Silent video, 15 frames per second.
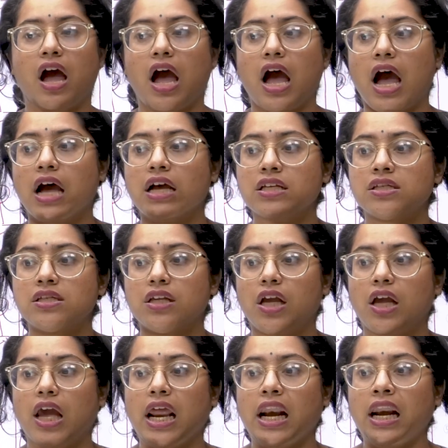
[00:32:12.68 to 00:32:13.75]
as
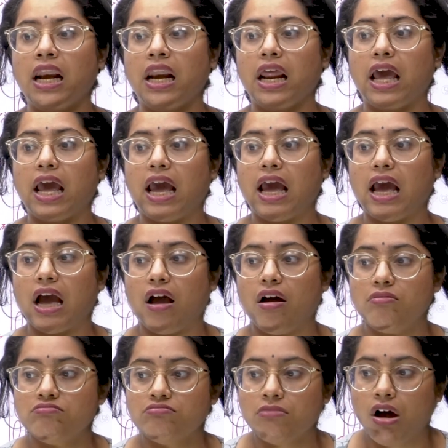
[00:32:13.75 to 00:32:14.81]

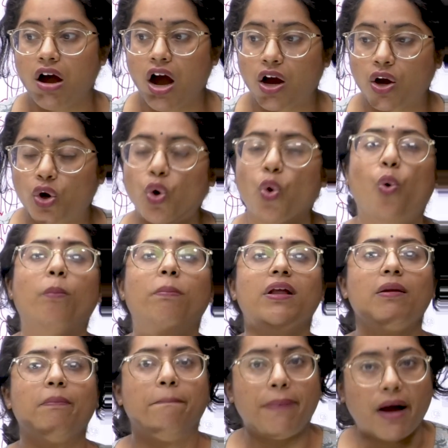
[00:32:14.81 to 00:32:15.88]
a
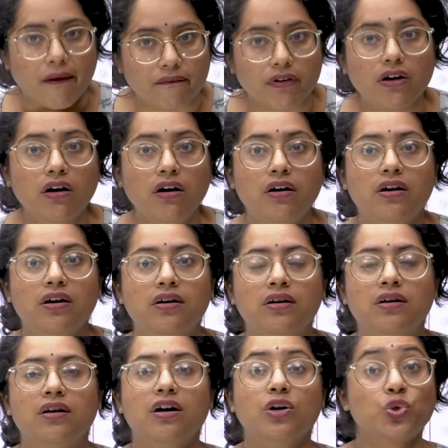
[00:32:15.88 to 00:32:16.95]
global power,
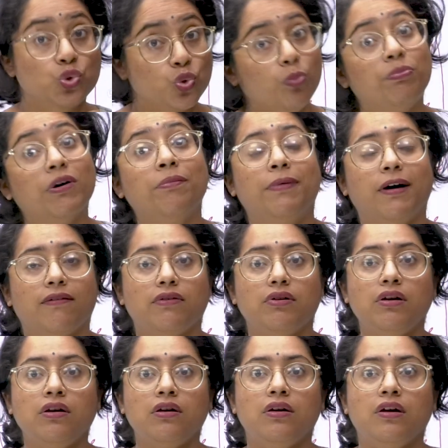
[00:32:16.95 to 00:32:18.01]
a superpower
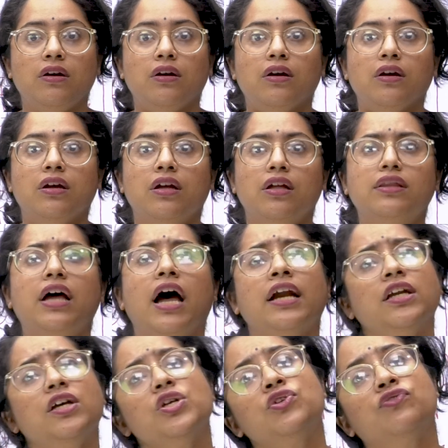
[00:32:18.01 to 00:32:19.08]
that
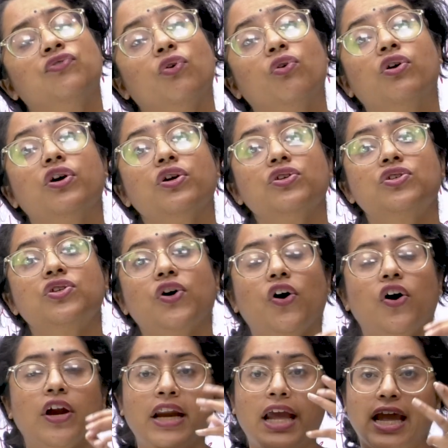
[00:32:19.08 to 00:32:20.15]
is focused
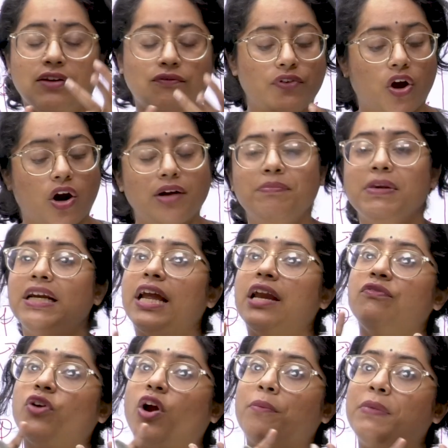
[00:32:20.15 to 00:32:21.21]
on environment,
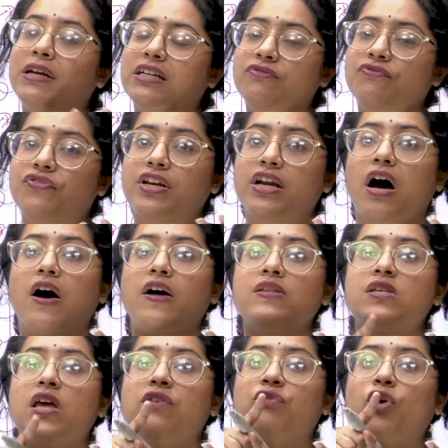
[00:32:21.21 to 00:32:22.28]
environmental
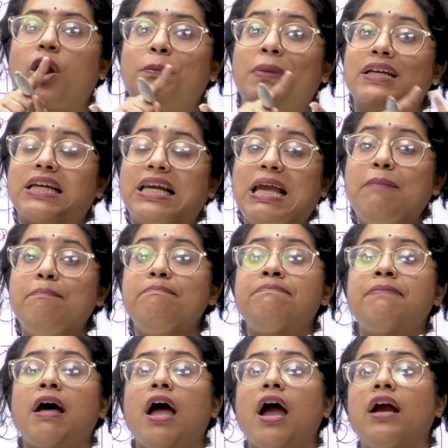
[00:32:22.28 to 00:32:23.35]
finance, environmental
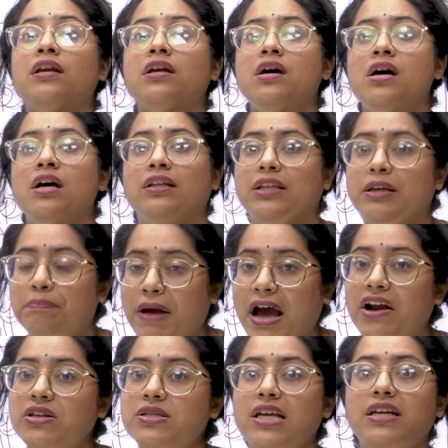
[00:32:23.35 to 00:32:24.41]
impact, the
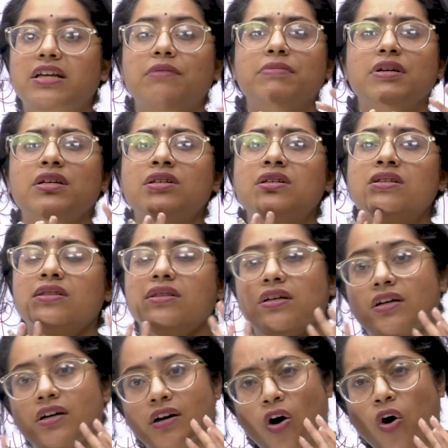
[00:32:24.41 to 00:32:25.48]
Paris Agreement,
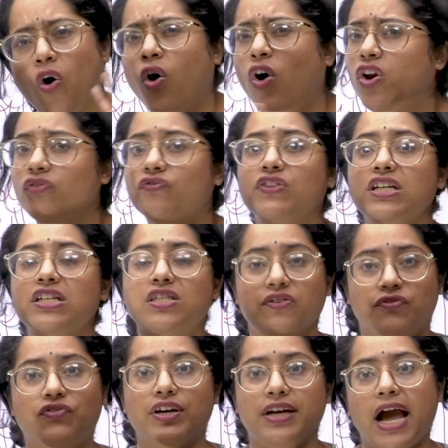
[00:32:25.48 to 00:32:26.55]
all of these
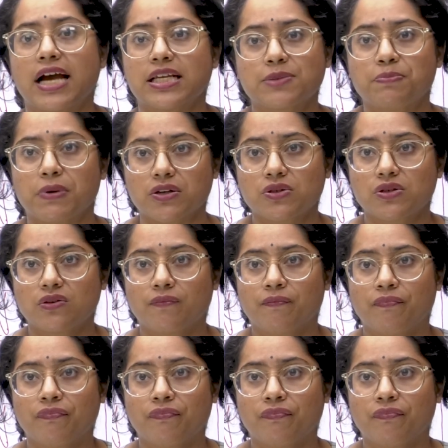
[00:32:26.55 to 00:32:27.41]
different aspects.